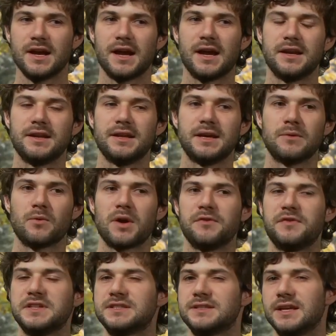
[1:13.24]
And
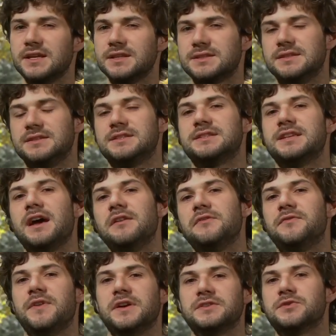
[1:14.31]
welfare states
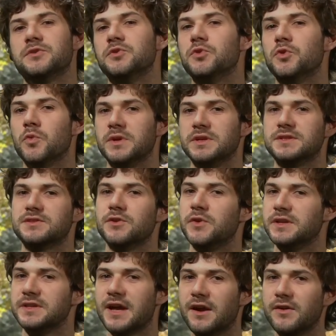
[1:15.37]
itself has to do with
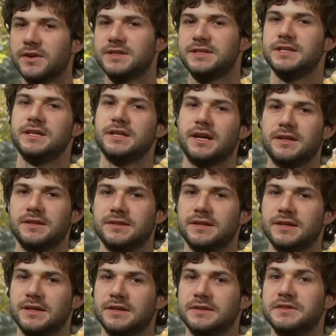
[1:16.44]
solidarity and
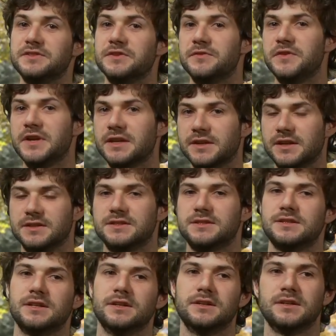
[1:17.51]

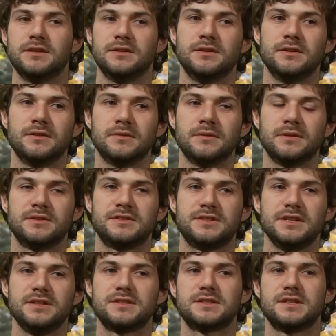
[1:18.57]
deservingness,
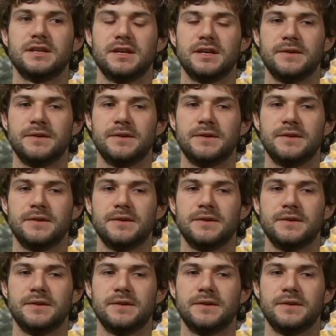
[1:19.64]
since